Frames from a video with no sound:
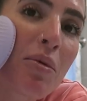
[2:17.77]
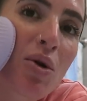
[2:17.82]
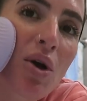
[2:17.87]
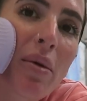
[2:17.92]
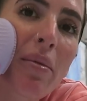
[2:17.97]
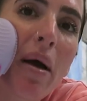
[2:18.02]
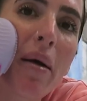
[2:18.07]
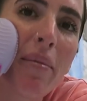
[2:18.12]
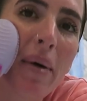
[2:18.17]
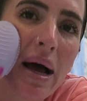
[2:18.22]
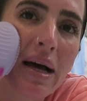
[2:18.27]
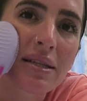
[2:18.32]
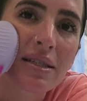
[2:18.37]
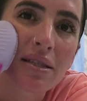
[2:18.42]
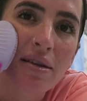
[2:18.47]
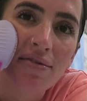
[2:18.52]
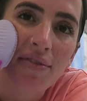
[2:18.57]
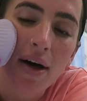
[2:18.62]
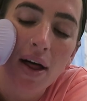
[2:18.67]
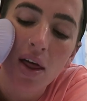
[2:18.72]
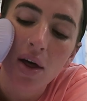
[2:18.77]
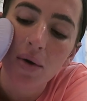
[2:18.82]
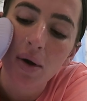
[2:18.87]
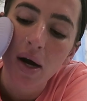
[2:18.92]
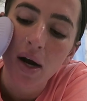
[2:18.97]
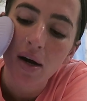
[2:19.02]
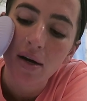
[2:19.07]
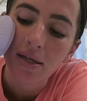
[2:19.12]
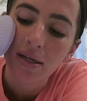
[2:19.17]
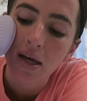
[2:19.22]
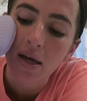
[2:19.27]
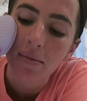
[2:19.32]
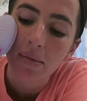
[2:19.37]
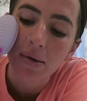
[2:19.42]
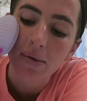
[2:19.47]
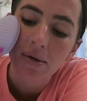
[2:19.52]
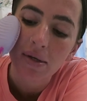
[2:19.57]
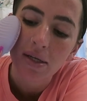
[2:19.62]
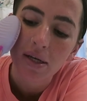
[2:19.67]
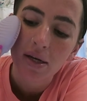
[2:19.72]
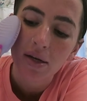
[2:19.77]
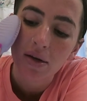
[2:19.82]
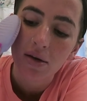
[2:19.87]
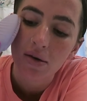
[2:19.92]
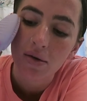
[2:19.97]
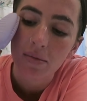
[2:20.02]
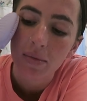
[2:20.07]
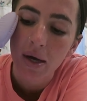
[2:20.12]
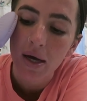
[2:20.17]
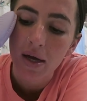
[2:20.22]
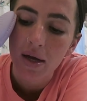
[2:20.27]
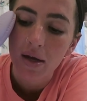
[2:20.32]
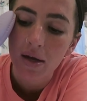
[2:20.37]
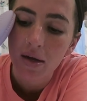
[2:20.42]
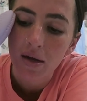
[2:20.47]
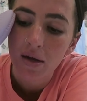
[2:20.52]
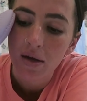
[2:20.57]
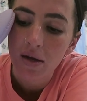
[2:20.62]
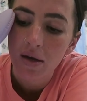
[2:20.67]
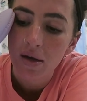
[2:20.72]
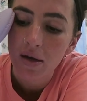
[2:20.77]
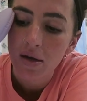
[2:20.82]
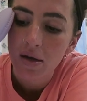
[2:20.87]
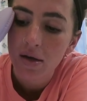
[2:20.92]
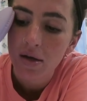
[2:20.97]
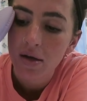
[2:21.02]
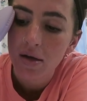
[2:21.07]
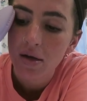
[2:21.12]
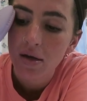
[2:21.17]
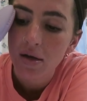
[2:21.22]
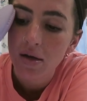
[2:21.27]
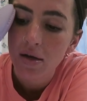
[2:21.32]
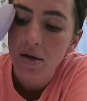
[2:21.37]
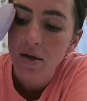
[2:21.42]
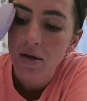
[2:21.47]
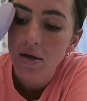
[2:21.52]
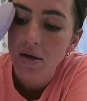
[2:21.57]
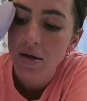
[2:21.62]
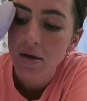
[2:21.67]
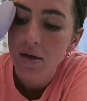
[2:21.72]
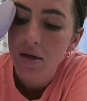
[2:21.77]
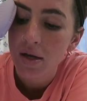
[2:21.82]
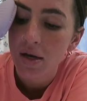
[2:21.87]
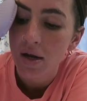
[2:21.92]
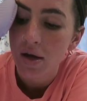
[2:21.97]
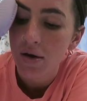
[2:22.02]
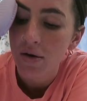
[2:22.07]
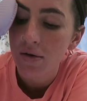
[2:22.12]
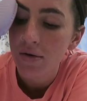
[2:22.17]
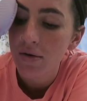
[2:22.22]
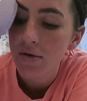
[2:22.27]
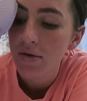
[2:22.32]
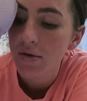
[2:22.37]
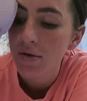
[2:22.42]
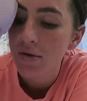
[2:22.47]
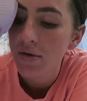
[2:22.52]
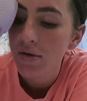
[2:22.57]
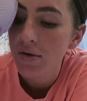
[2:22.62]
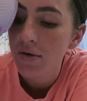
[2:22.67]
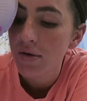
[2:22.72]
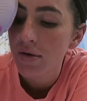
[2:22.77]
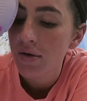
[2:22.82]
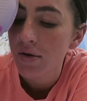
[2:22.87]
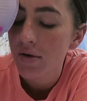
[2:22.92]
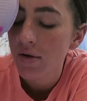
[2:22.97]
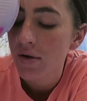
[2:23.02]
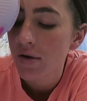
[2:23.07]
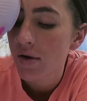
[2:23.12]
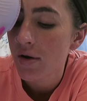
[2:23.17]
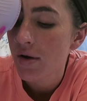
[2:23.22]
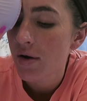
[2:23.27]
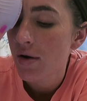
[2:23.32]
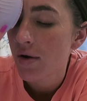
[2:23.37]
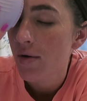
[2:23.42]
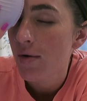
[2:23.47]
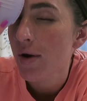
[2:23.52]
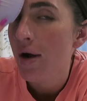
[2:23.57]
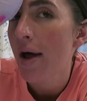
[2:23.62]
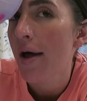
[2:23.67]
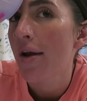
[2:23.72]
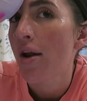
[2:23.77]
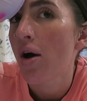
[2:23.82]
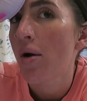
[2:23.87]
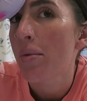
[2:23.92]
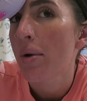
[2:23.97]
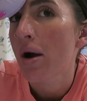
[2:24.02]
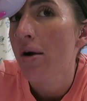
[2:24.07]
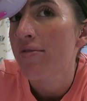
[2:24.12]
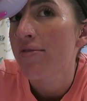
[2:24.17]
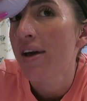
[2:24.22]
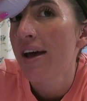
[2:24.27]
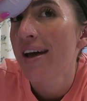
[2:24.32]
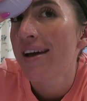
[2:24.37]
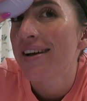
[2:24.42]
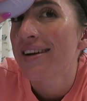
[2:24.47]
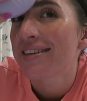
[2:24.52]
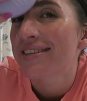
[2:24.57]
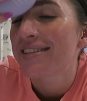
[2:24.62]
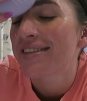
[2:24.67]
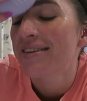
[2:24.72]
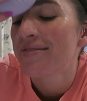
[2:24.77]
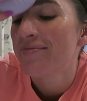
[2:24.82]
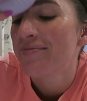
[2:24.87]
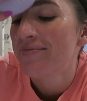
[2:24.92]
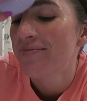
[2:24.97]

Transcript: I'm doing my best to follow her telling me what to do, but you know, we're not all perfect.